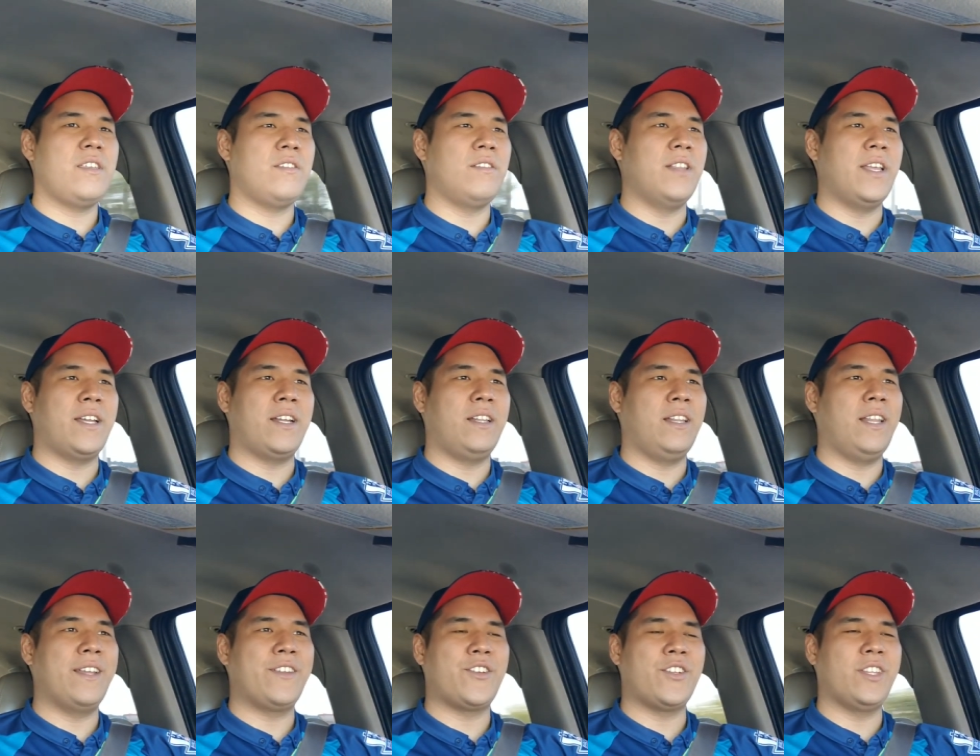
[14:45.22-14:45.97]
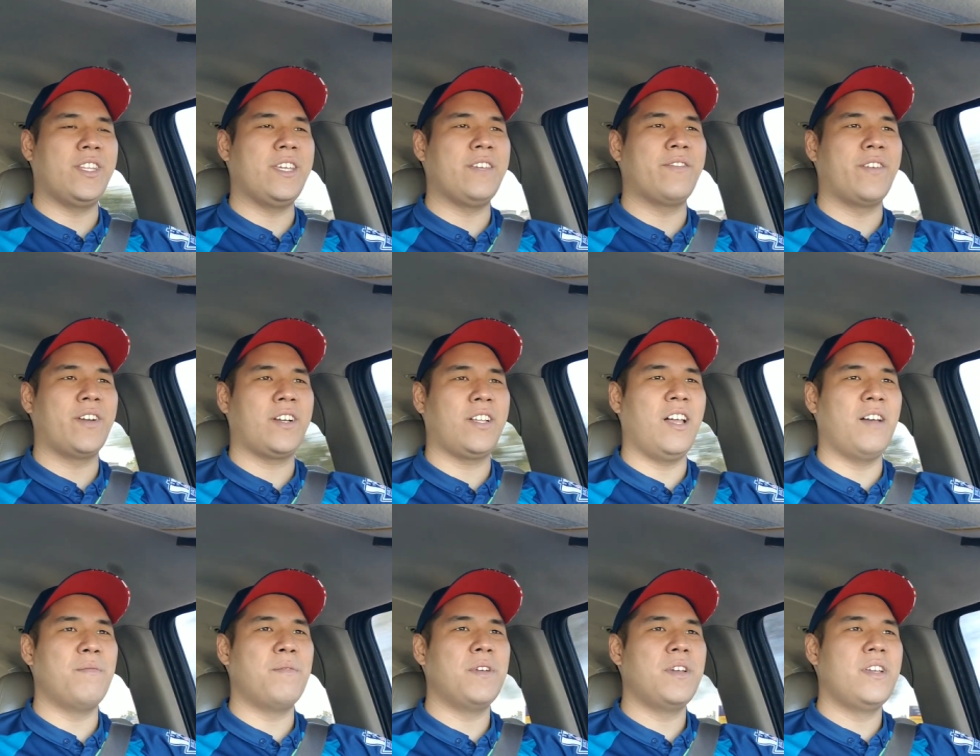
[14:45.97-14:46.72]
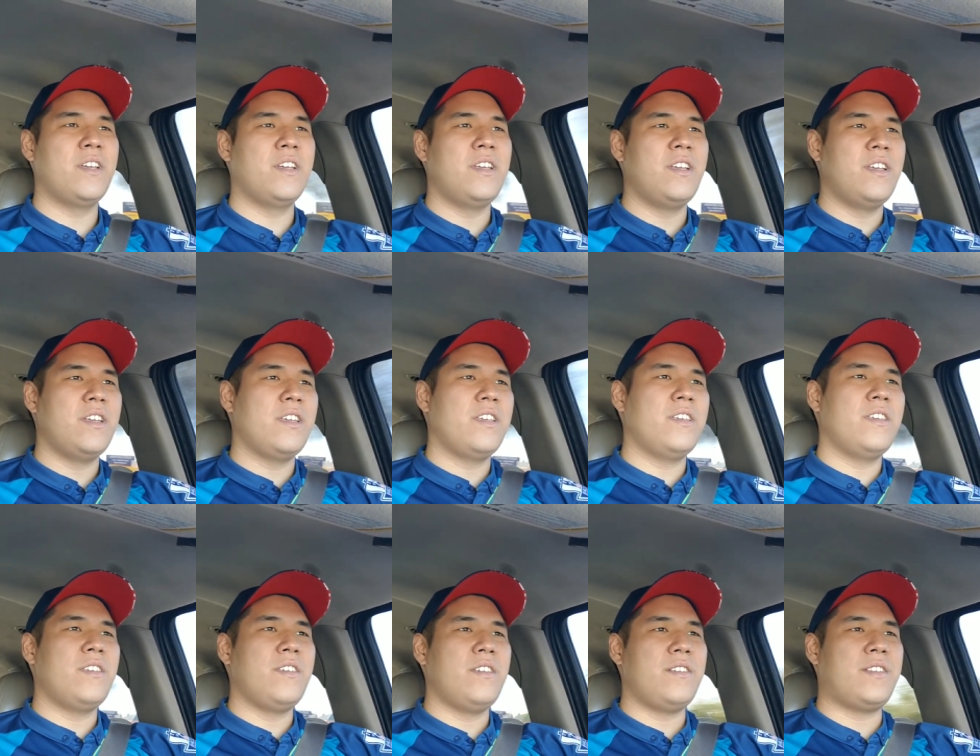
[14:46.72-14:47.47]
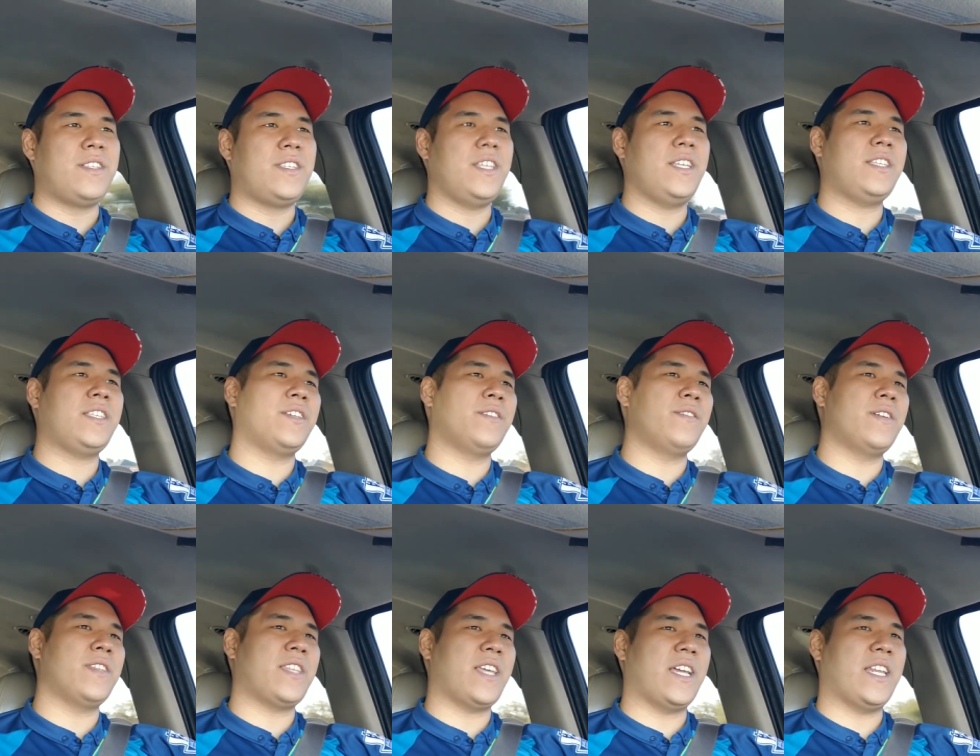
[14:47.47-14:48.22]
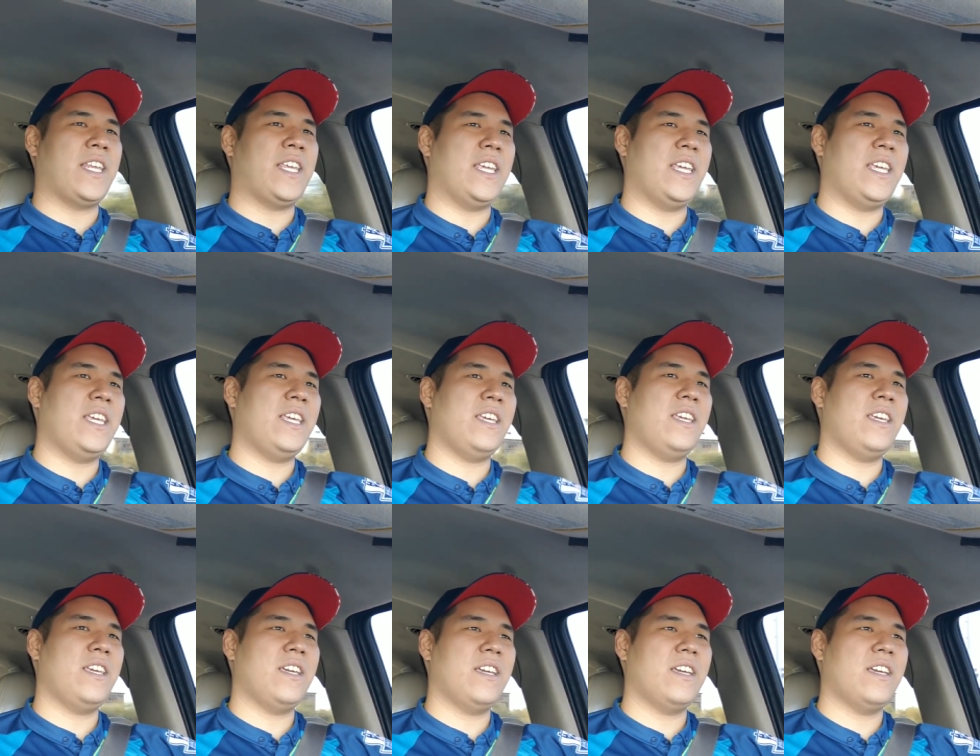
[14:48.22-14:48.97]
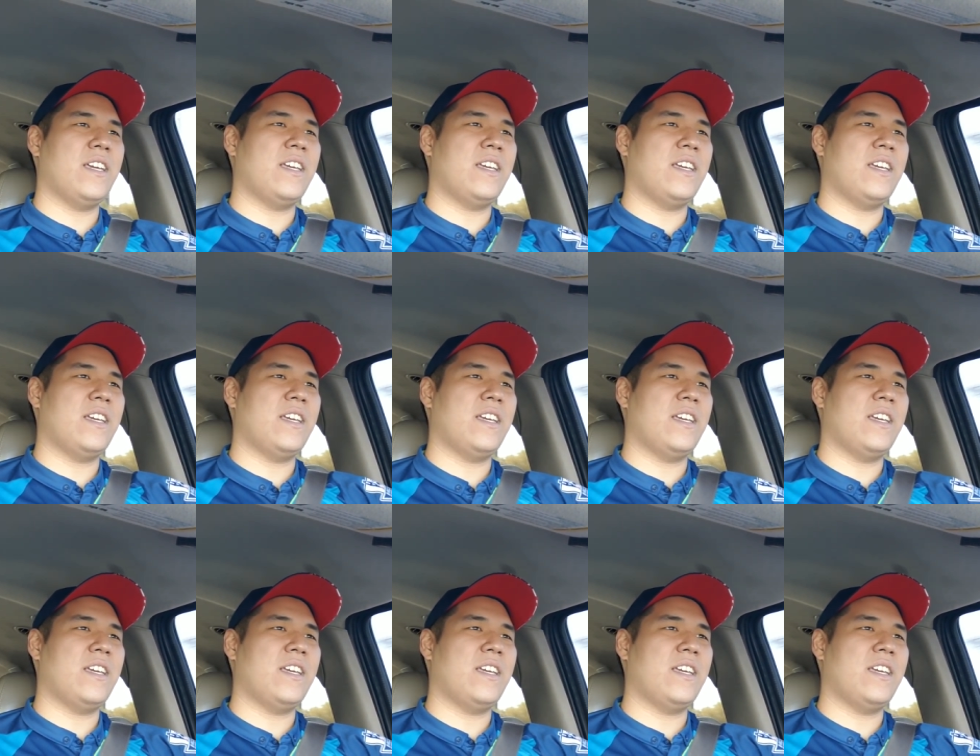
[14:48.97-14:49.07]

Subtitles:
let a legend leave a club. You see to it that he